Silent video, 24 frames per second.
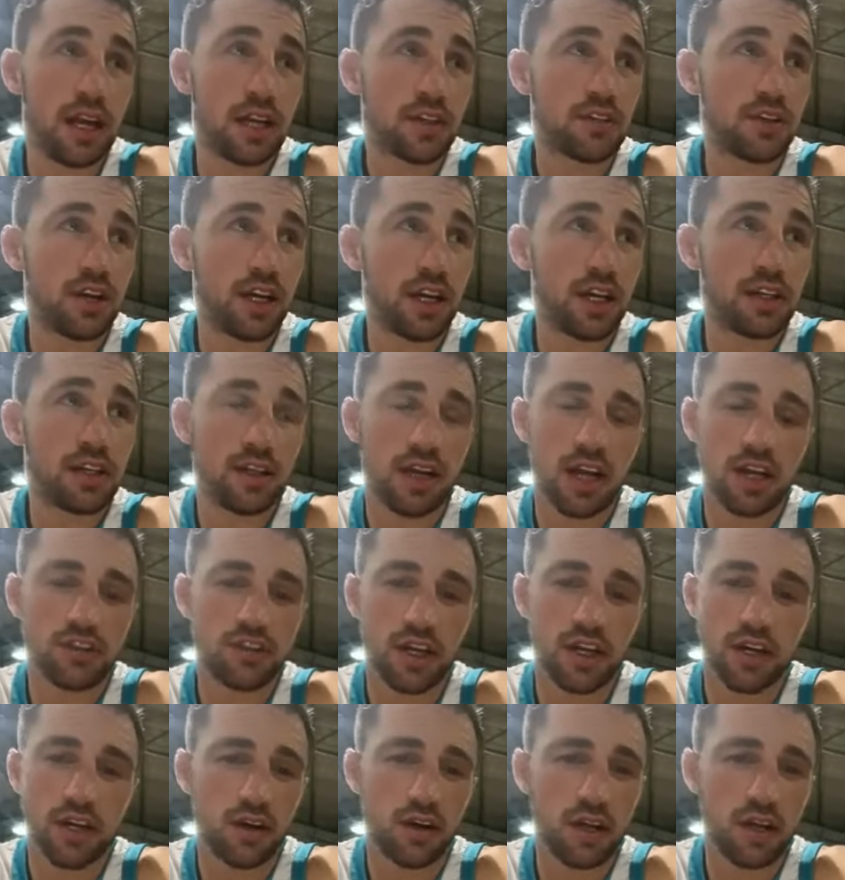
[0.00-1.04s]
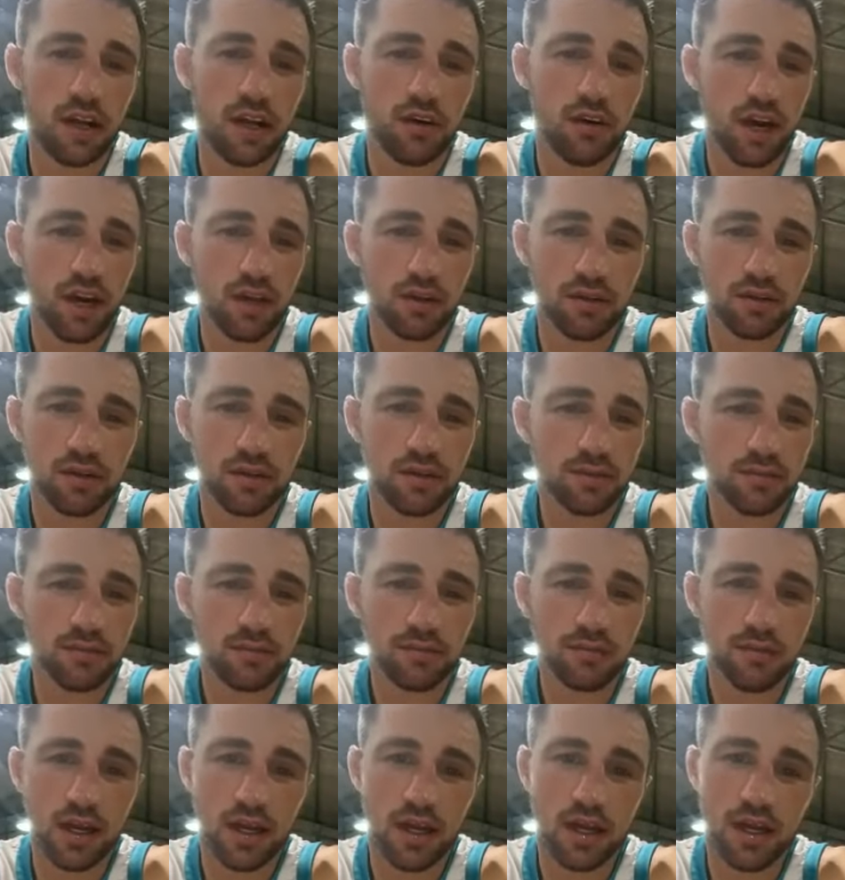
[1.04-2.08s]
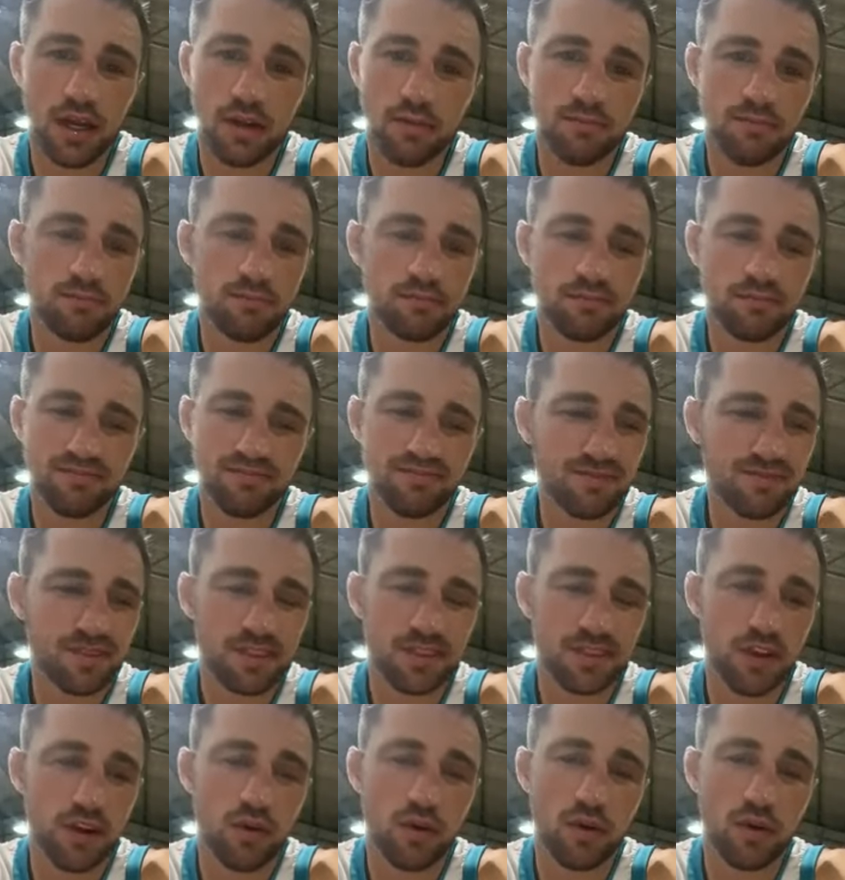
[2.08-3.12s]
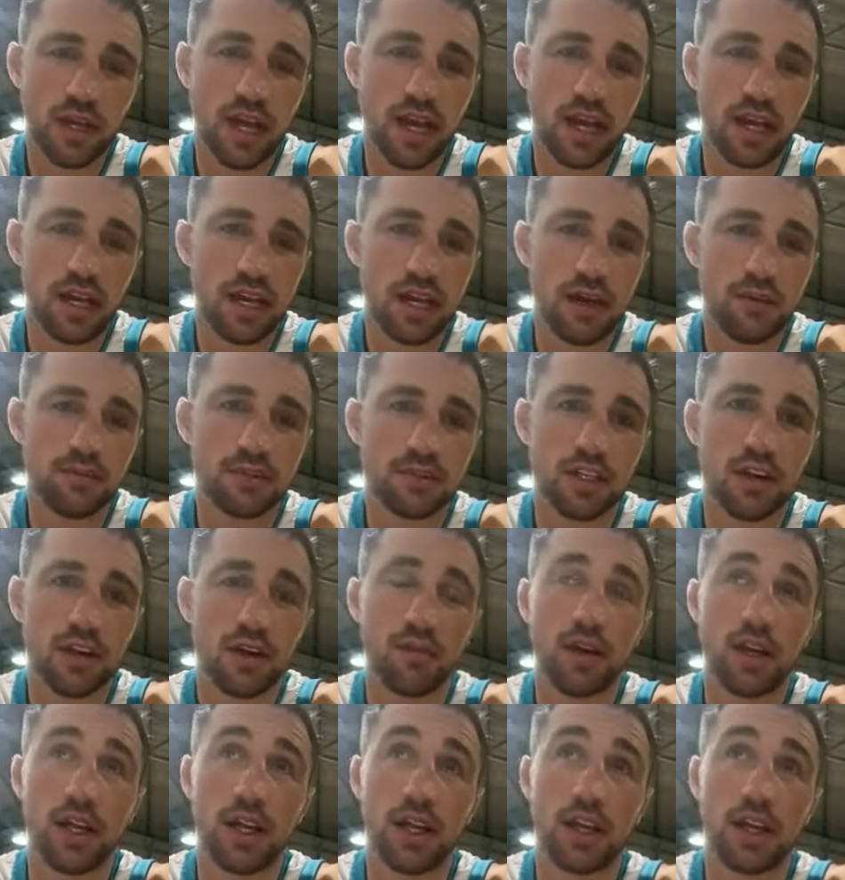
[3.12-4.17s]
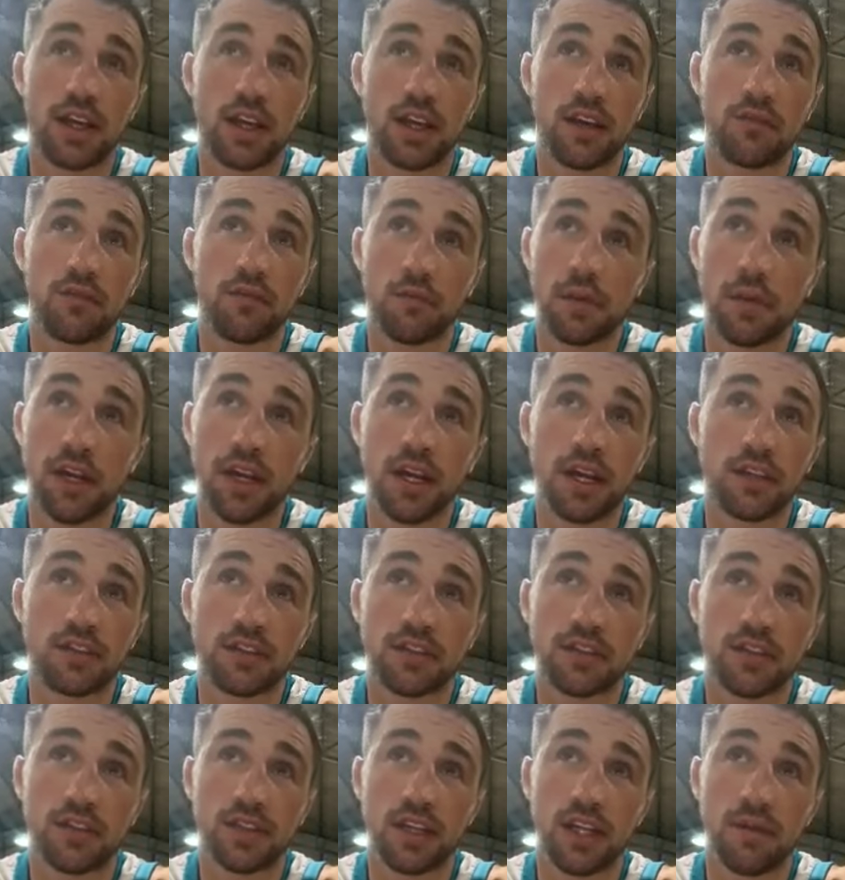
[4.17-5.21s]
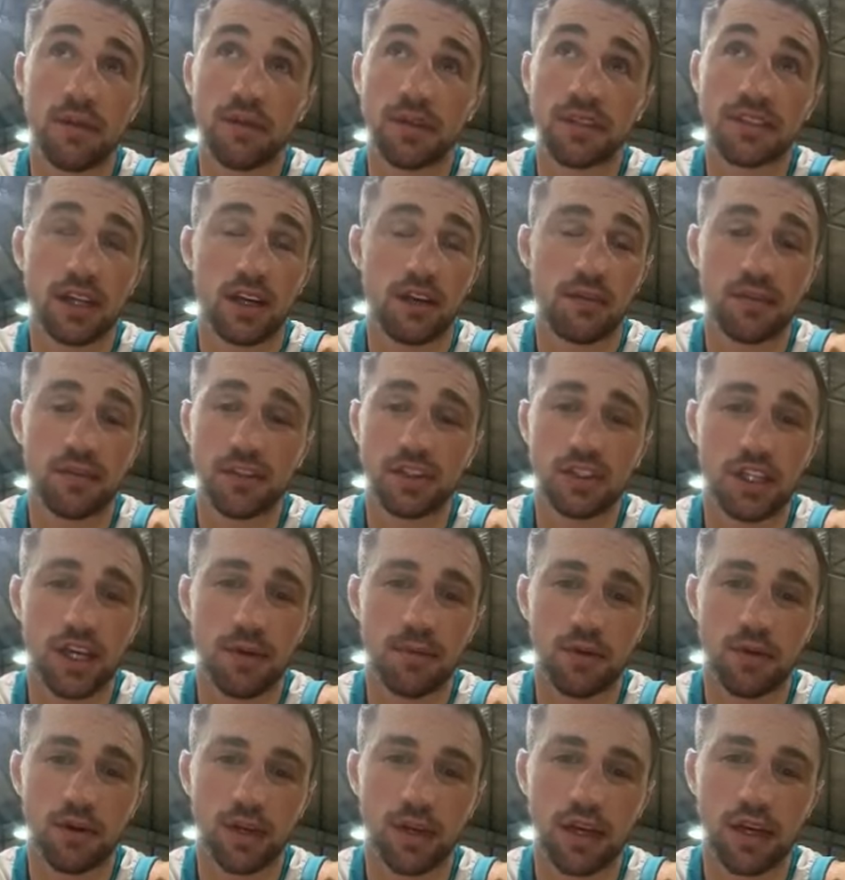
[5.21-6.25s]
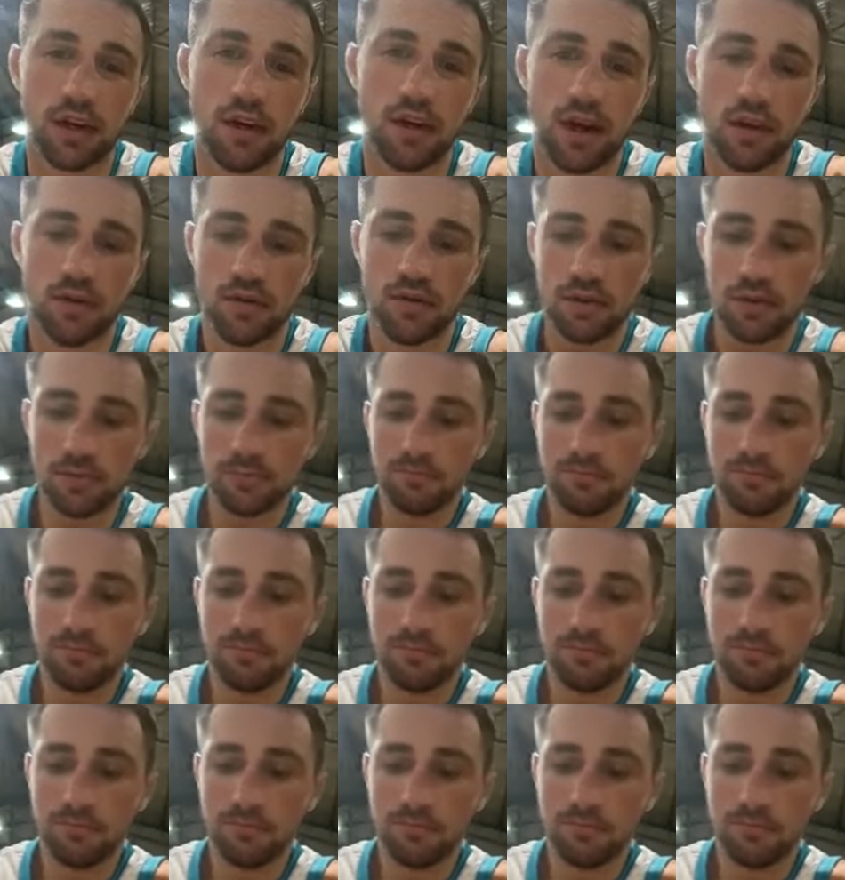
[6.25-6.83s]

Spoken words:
I train all year round. So, yeah, camps are not really a thing for me. I just keep myself in shape all year round.